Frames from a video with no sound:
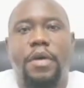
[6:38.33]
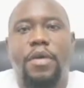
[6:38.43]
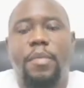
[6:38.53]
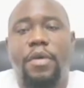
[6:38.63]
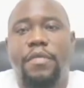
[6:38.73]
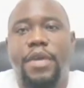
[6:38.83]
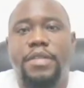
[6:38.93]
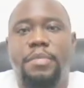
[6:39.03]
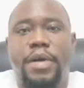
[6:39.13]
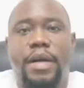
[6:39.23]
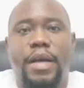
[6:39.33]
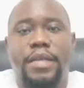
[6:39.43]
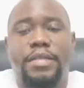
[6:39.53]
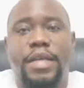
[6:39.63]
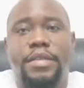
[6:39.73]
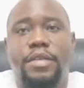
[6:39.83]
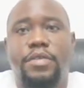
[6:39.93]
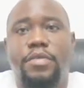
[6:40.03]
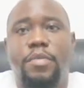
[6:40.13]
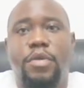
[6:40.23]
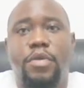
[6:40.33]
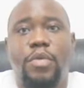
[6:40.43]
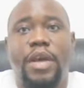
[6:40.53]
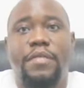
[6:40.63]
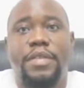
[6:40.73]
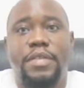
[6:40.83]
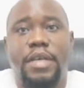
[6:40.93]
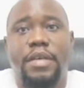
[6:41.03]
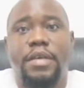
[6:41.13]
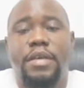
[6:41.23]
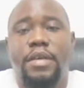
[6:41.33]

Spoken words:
A couple of years back, I started a group called We Have a Say,